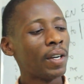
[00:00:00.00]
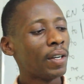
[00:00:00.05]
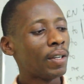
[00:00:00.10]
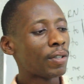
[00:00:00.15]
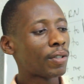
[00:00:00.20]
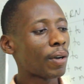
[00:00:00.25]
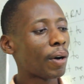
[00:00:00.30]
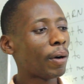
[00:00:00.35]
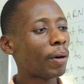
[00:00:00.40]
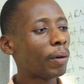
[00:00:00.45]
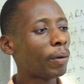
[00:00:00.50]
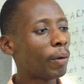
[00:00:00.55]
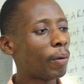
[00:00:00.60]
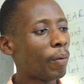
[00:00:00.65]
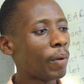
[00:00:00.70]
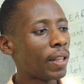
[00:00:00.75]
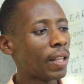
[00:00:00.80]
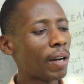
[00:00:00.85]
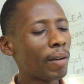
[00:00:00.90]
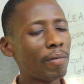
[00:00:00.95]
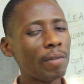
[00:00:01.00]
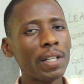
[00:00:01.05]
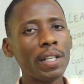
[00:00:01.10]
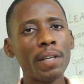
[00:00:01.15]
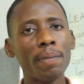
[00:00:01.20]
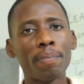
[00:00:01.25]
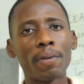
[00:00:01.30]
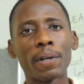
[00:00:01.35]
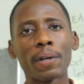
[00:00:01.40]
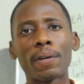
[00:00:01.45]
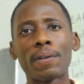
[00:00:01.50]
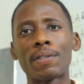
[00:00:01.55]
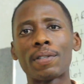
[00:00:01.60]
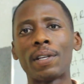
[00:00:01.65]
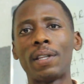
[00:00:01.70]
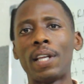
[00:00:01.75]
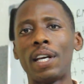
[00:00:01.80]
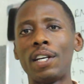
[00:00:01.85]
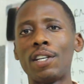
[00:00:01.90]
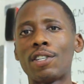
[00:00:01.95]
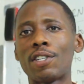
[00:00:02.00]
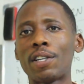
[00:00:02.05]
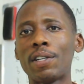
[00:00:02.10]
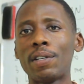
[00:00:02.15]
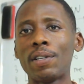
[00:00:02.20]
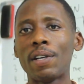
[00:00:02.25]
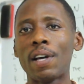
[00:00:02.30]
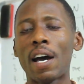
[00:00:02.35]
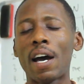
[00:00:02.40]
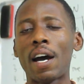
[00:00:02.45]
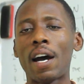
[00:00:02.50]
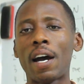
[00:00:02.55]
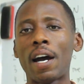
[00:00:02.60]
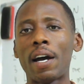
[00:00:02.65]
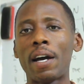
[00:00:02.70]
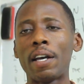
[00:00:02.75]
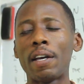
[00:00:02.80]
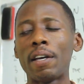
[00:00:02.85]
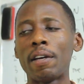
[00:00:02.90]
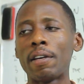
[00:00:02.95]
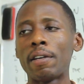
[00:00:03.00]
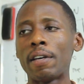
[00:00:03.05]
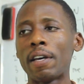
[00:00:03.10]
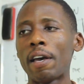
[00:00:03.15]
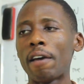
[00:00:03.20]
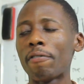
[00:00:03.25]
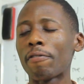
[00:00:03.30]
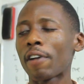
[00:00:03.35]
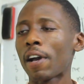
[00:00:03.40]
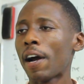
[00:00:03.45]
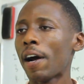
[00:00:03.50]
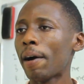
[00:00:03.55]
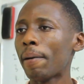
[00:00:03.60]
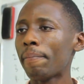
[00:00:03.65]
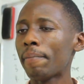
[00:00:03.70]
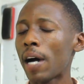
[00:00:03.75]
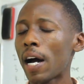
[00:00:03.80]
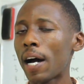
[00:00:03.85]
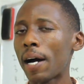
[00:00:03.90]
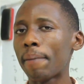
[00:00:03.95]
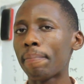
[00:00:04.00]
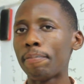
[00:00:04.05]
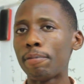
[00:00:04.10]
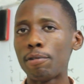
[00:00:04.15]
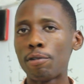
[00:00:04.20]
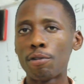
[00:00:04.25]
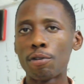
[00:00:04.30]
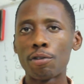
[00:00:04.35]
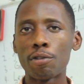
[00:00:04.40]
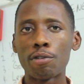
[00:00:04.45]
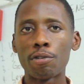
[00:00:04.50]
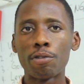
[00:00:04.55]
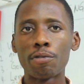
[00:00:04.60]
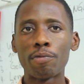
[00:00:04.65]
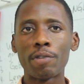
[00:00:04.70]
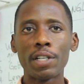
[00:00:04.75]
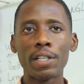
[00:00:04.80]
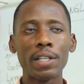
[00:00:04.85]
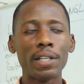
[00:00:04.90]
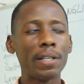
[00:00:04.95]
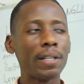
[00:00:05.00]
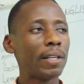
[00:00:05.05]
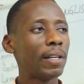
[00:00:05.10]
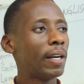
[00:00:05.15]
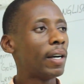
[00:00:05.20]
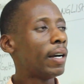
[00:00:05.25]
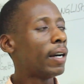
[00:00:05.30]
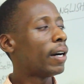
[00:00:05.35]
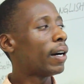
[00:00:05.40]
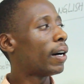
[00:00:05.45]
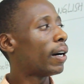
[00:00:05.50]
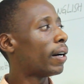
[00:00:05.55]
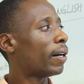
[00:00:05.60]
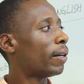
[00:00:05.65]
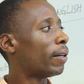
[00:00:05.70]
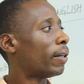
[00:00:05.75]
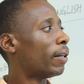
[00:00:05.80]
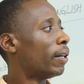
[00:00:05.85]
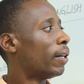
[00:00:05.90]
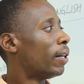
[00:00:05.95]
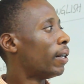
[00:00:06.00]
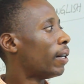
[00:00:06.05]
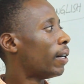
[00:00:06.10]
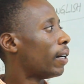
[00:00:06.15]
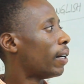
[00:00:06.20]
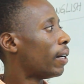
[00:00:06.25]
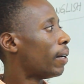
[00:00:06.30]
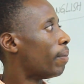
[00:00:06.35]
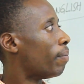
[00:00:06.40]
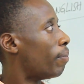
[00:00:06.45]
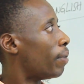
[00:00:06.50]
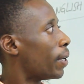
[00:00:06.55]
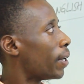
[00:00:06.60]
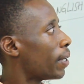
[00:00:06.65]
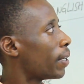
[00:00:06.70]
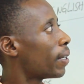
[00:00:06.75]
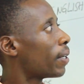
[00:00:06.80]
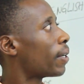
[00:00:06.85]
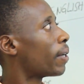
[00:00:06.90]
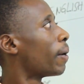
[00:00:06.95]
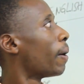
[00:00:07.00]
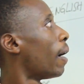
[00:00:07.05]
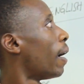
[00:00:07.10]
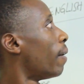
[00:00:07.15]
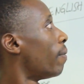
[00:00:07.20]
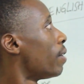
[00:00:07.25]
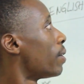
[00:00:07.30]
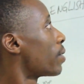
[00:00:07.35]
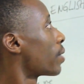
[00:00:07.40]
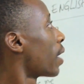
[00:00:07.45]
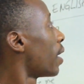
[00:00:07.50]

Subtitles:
So without really procrastination, I have come up to really bring this